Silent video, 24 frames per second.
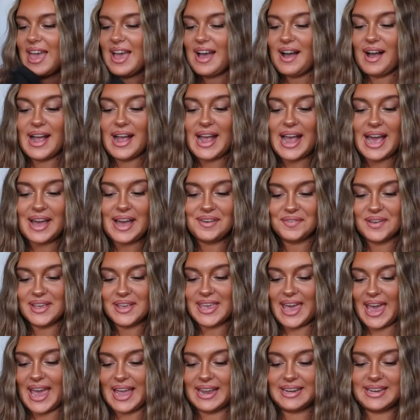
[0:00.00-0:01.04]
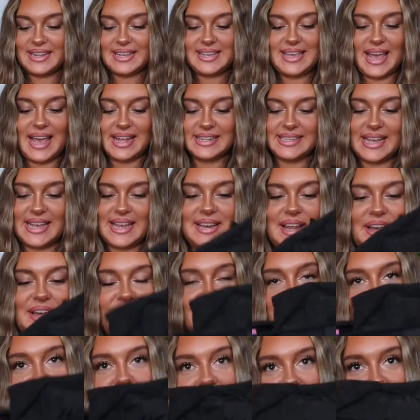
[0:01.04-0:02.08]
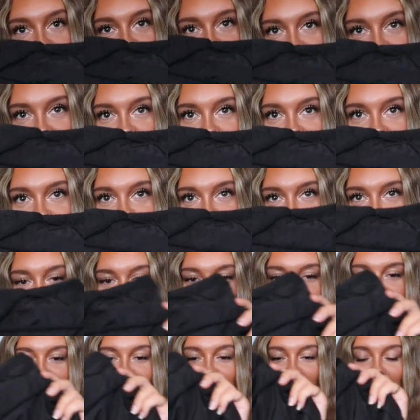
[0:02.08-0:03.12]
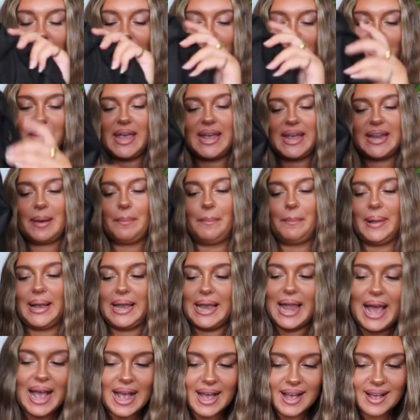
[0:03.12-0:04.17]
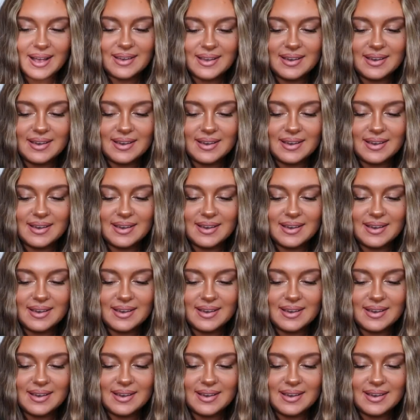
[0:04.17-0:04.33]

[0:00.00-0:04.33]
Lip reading: I have again yet another pair of cargos, this time in black.